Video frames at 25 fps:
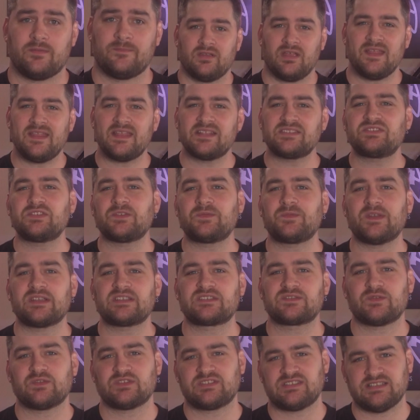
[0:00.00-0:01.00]
And that's your
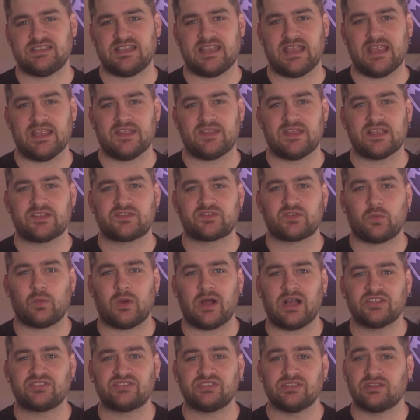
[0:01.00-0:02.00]
fix for today. Thanks for
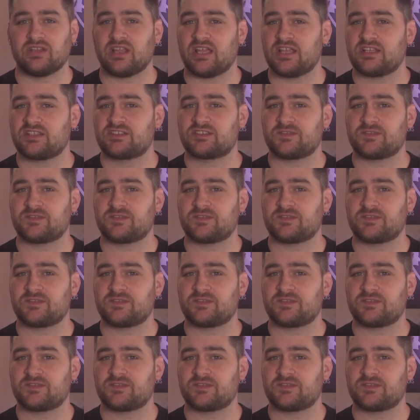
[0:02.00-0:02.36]
watching, like,